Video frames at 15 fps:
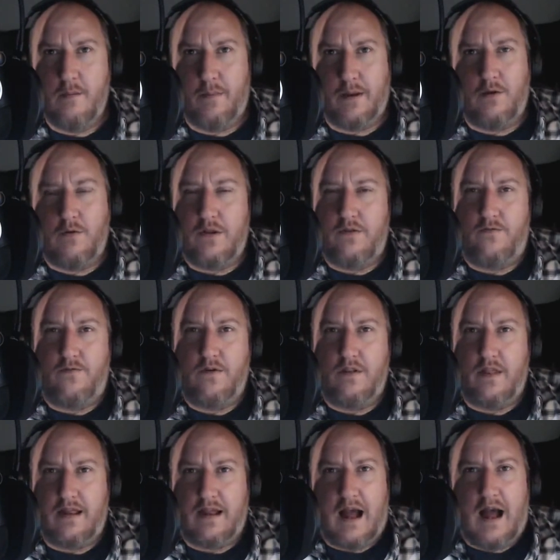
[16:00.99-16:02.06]
but I always feel
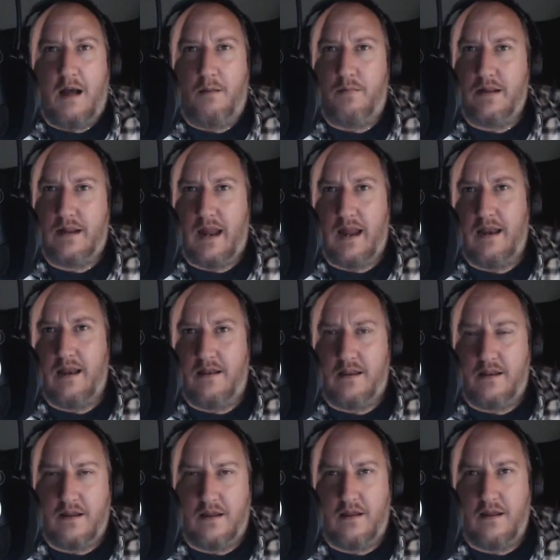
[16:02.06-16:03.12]
like obligated
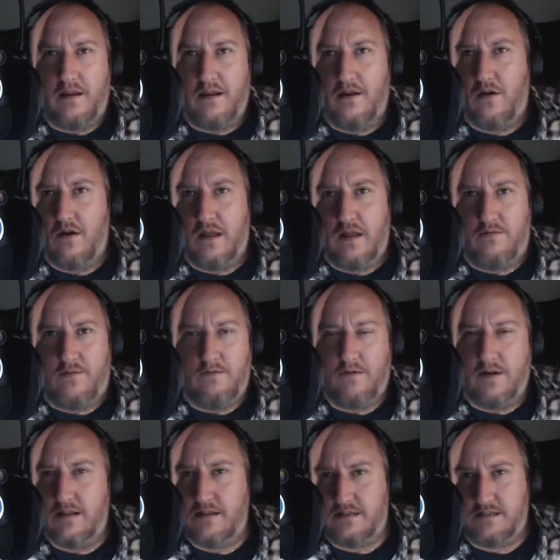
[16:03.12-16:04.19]
to, if he
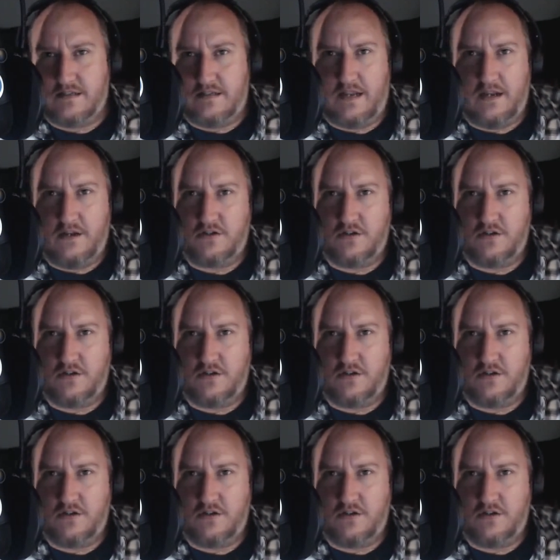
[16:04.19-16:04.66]
releases a T-shirt